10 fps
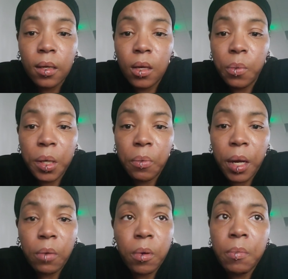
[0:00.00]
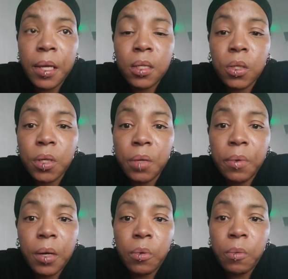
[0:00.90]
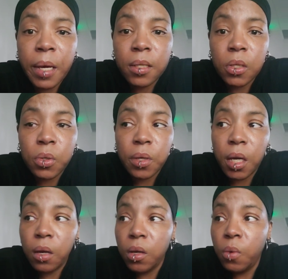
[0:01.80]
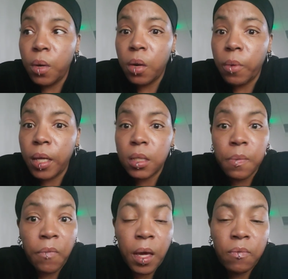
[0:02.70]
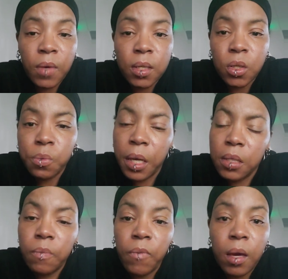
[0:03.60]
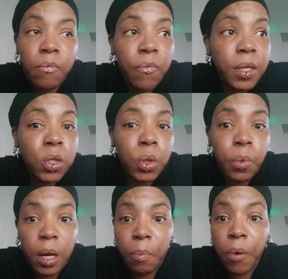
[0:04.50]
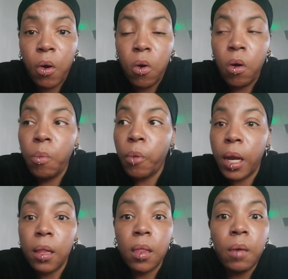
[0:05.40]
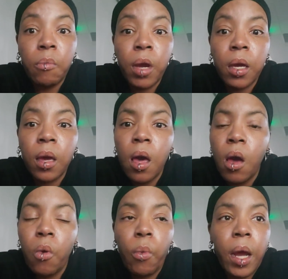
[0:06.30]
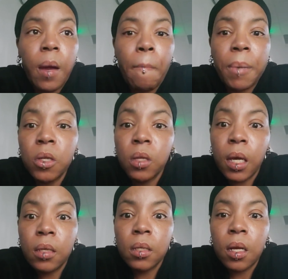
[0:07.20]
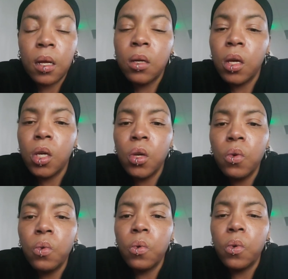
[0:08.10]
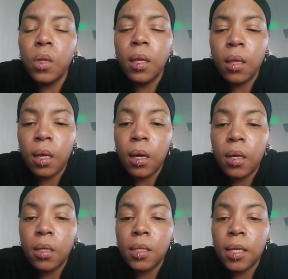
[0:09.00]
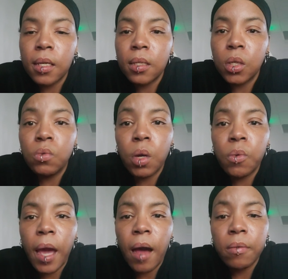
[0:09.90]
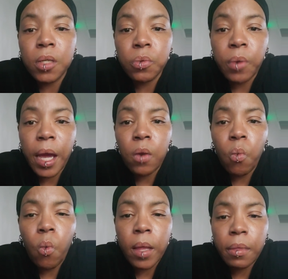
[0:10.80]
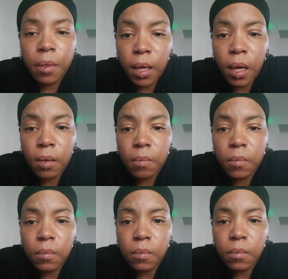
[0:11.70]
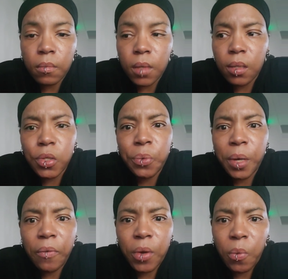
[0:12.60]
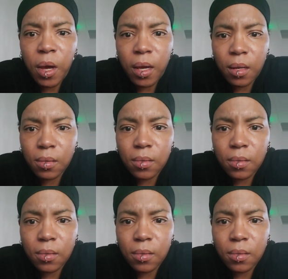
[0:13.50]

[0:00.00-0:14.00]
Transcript: You want to write a romance story? Write a romance story. You want to write some fan fiction? Write some fan fiction. Write a poem, write a limerick, write a birthday song. The thing is you don't have to write one thing. Do whatever you want.